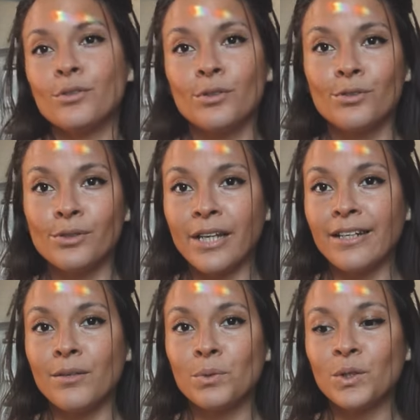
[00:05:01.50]

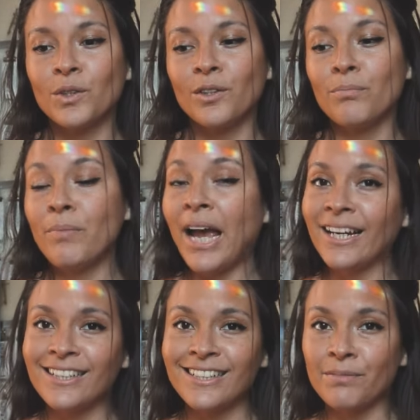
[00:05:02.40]
sustainable
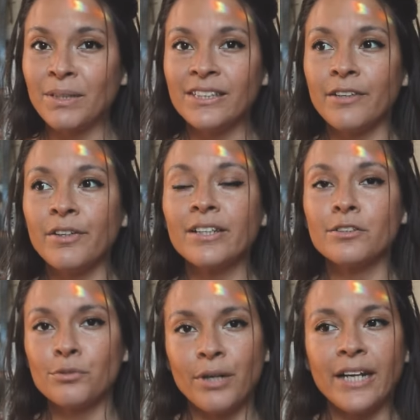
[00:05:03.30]
packaging
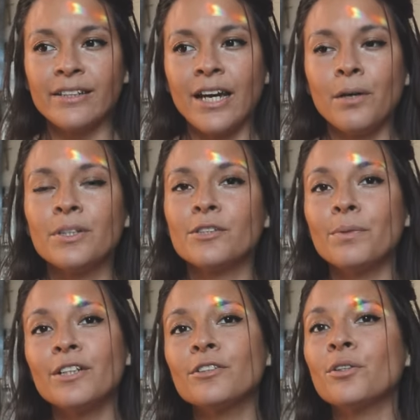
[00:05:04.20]
materials right now, it's
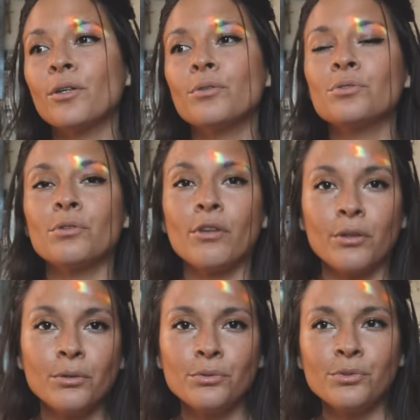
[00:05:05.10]
better to use
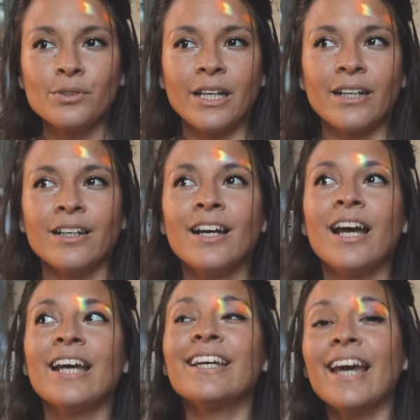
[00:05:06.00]
those than
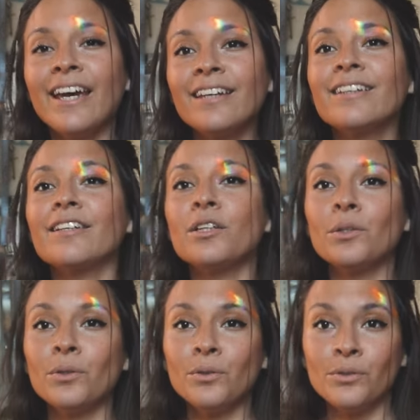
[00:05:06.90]
get
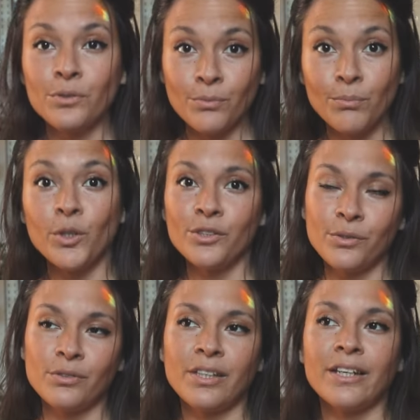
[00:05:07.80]
new, more
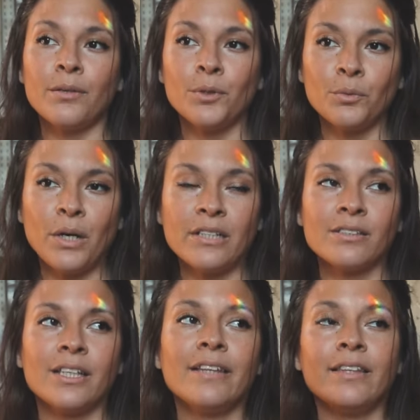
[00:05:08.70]
sustainable
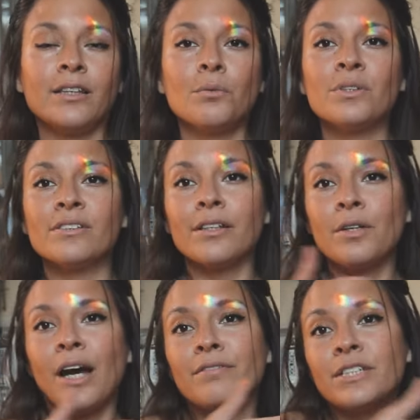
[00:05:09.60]
ones, and then the ones that
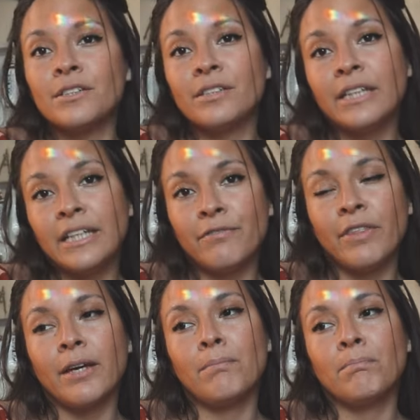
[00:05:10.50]
you have, just leave
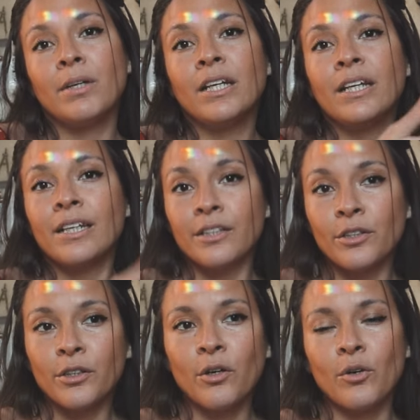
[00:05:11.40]
them in
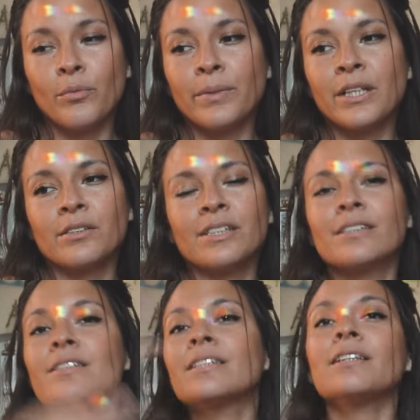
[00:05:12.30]
your home because
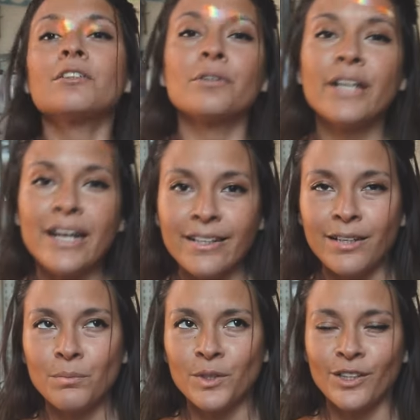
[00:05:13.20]
it's still
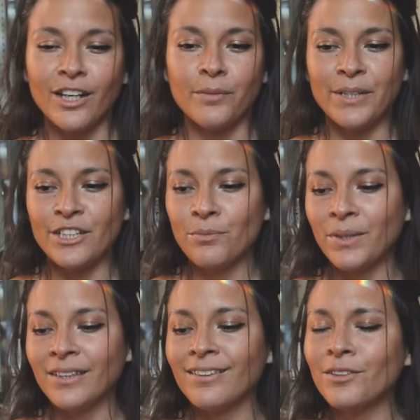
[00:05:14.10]
creating more garbage.
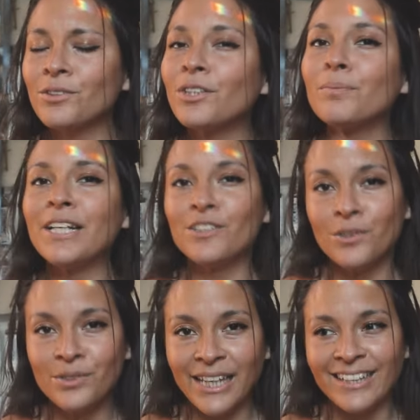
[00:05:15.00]
But those are my
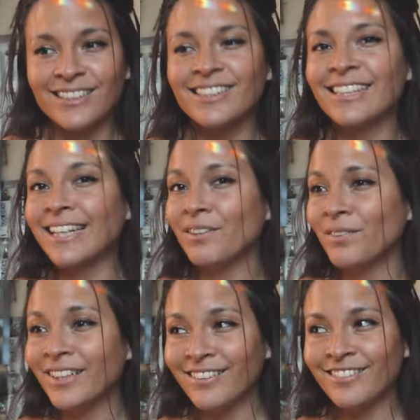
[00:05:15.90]
2 cents. Take
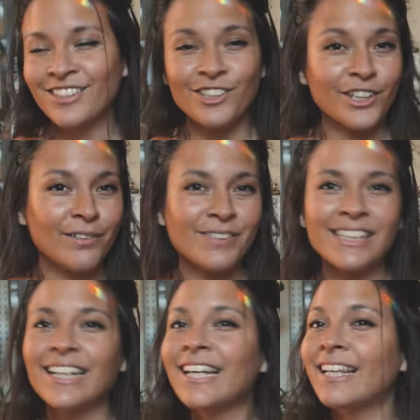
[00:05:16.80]
what serves,
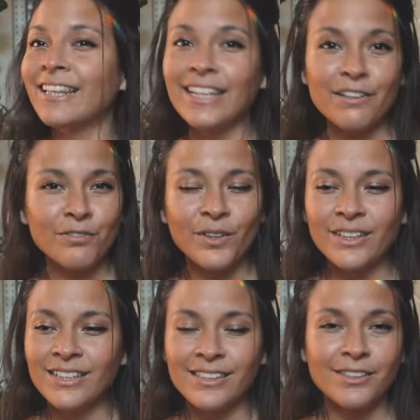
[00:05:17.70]
leave
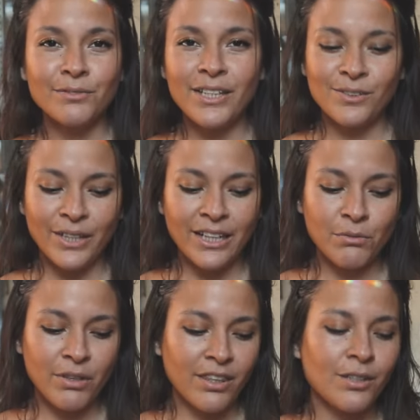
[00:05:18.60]
what doesn't
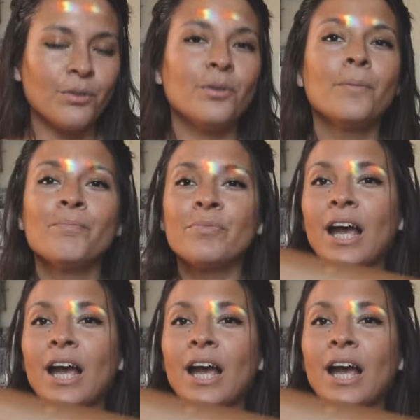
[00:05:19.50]
resonate with you.